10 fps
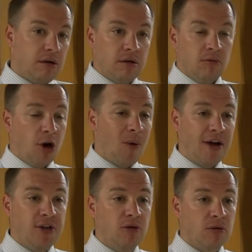what do
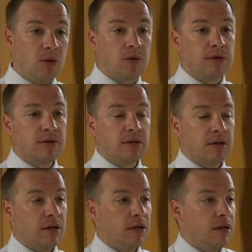I do, Lord?
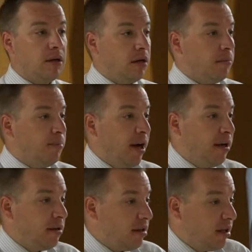
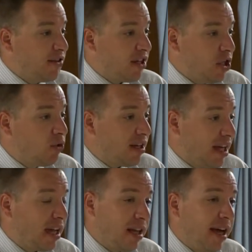But listen, you can
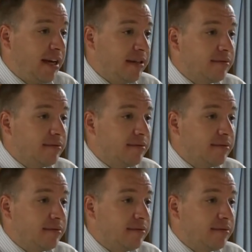get light